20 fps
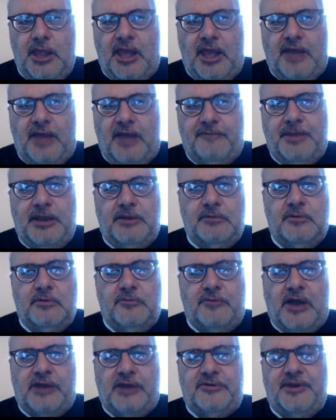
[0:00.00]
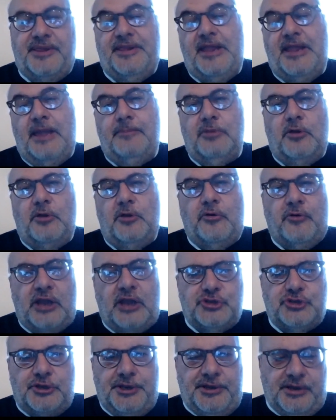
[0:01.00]
have been rather stable or
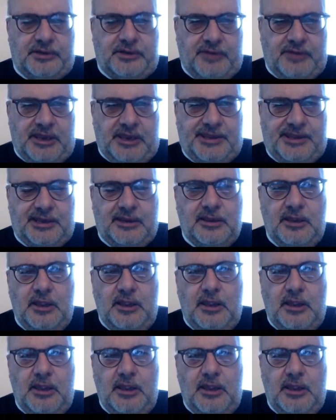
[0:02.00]
actually decreasing,